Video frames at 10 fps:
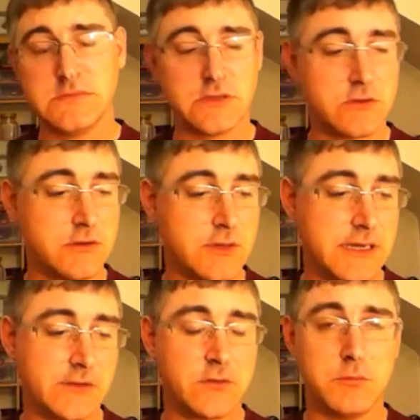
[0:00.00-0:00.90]
I'm going to do it
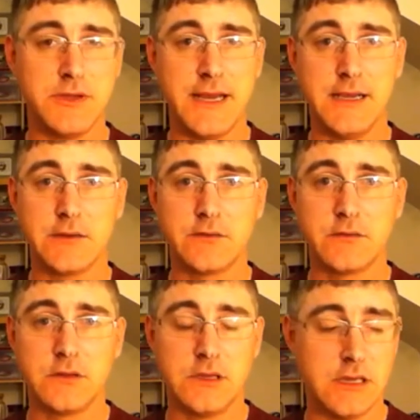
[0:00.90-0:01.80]
next couple of nights
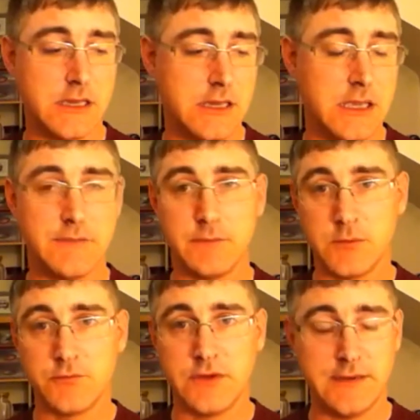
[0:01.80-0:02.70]
uh, if I'm
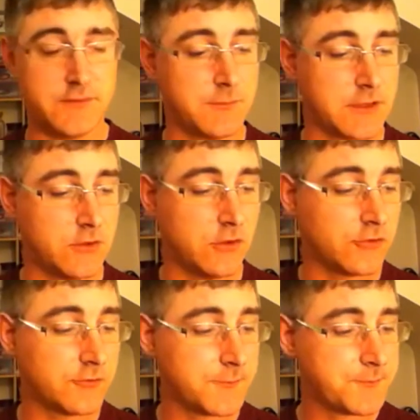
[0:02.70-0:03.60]
up to it after my
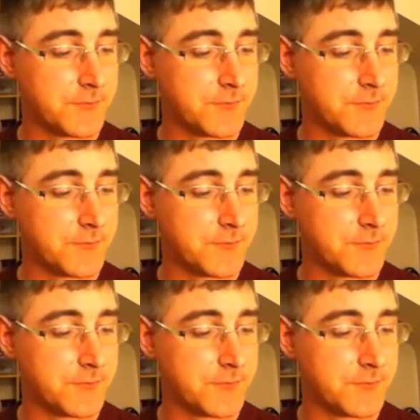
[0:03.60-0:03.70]
course.